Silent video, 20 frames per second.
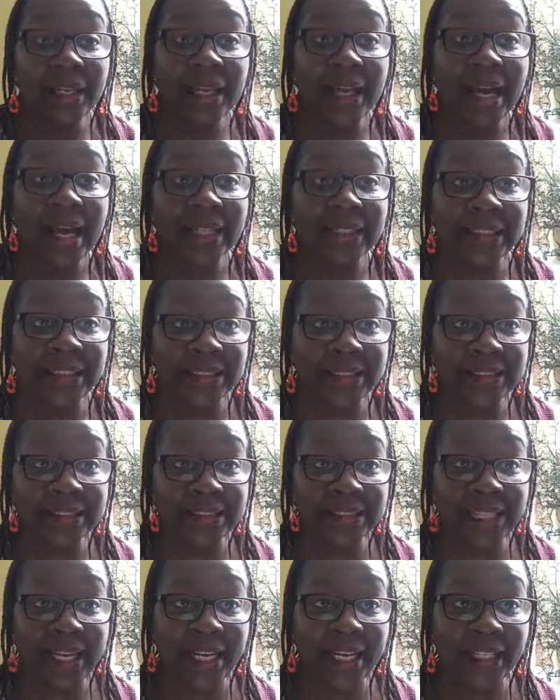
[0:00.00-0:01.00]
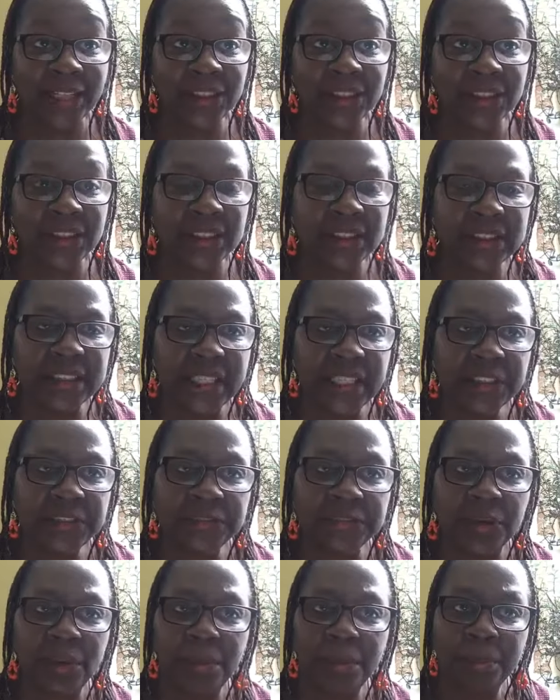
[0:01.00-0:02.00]
at this stage, the stage
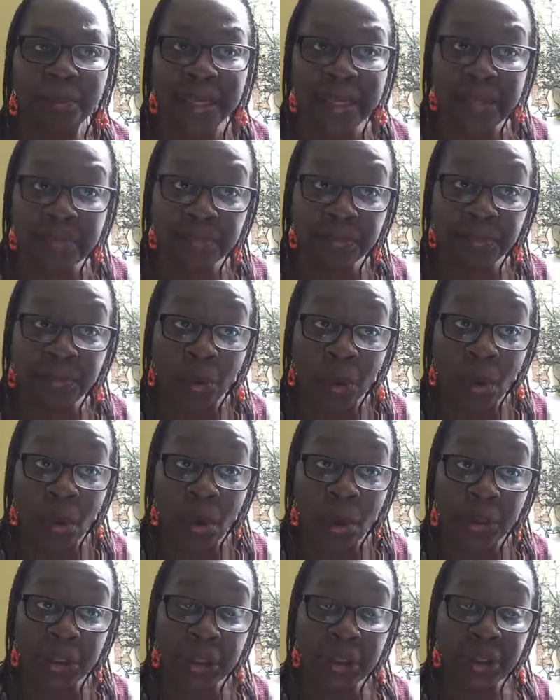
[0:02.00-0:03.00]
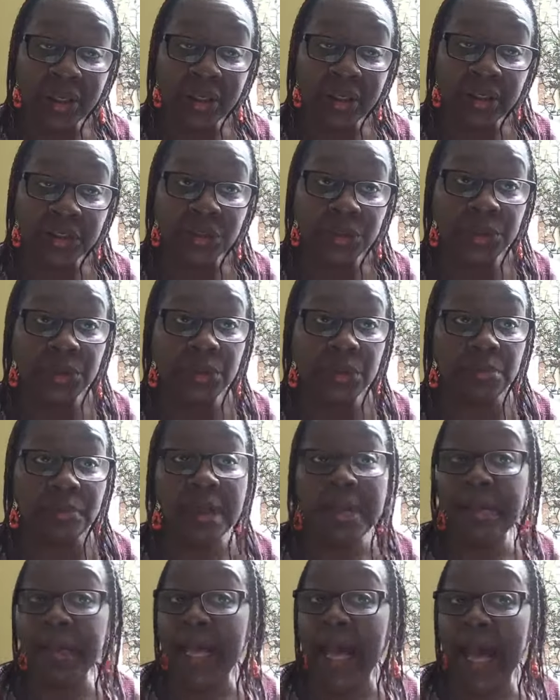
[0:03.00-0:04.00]
from being born to
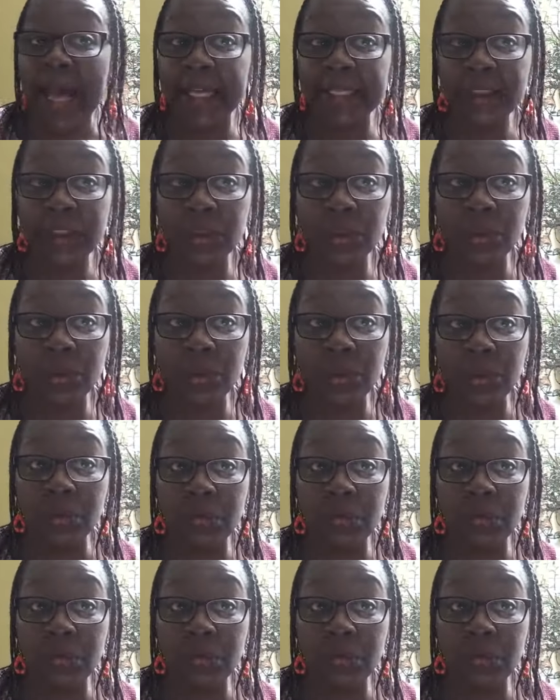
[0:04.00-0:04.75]
maybe high school,